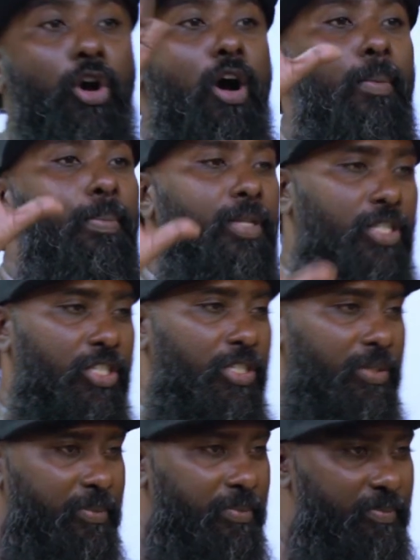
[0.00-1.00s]

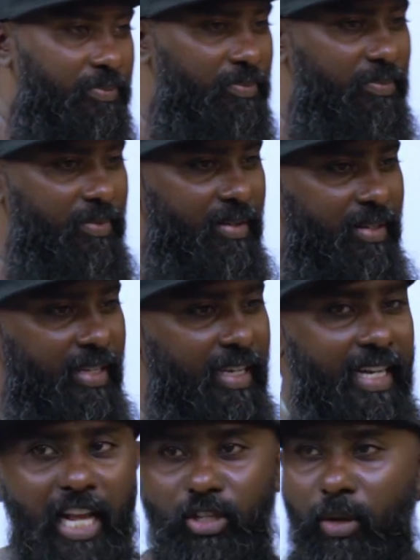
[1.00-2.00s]
hoppers.
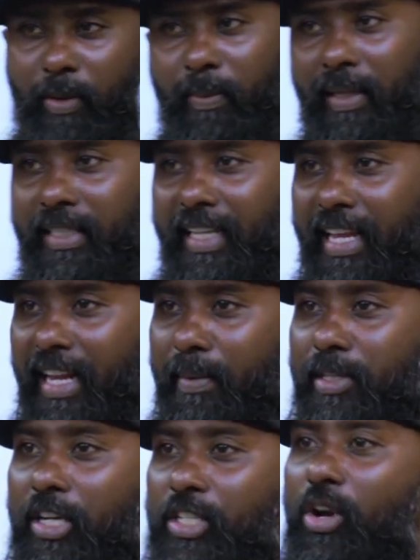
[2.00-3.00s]
Grasshopper,
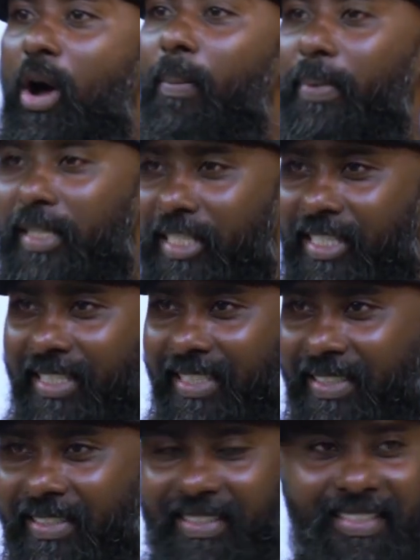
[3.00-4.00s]
church hoppers.
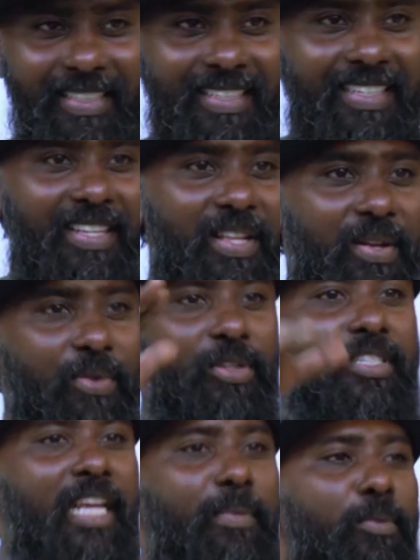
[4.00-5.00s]
Go
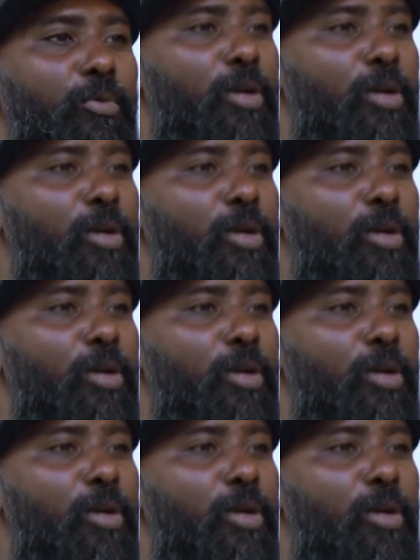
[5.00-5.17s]
stay here, 3